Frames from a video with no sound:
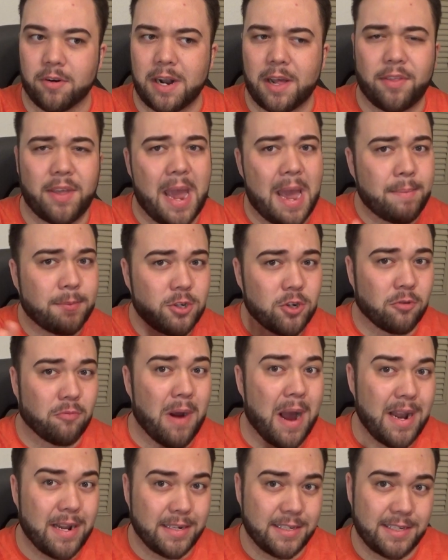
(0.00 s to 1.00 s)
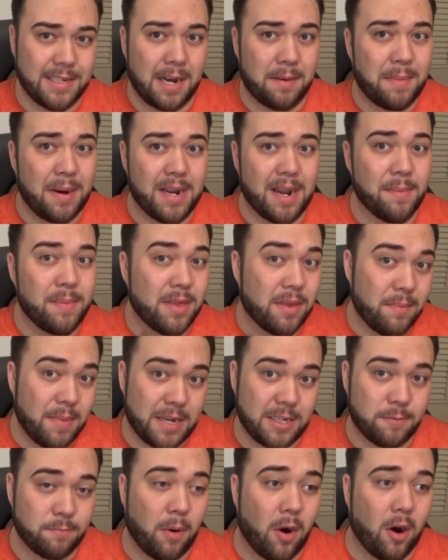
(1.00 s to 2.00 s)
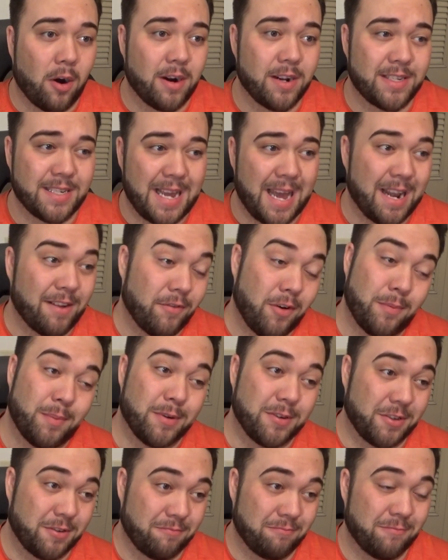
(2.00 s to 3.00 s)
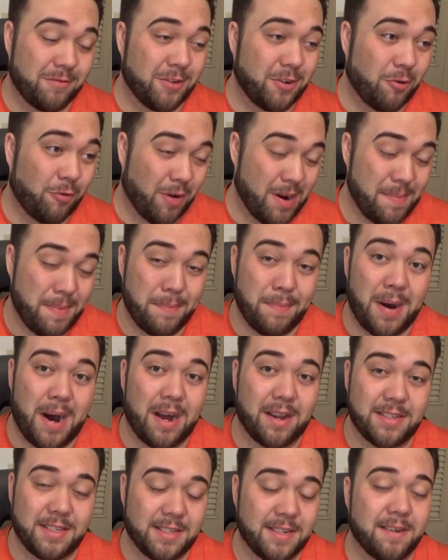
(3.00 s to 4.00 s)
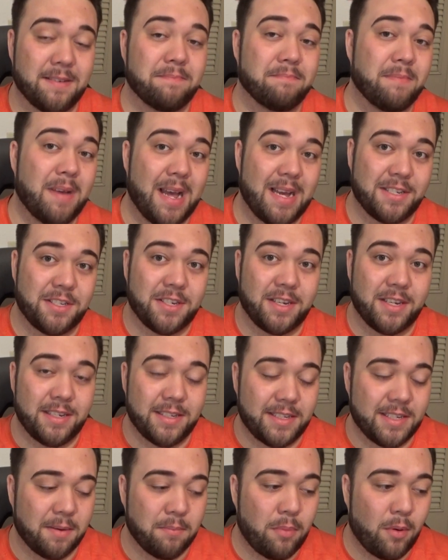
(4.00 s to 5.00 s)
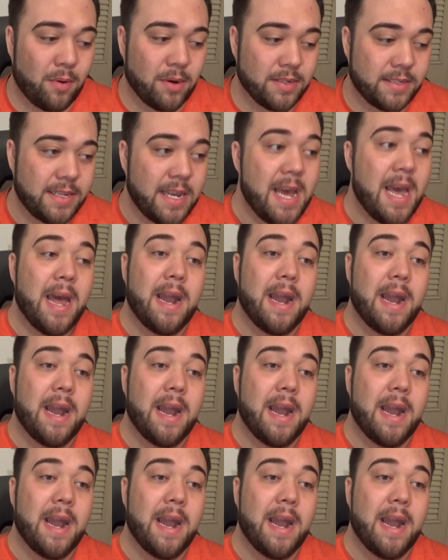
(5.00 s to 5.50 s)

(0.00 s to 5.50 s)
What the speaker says: Now, the amateur writing style might not be the best part. It's kind of almost creepypasta-esque in some points.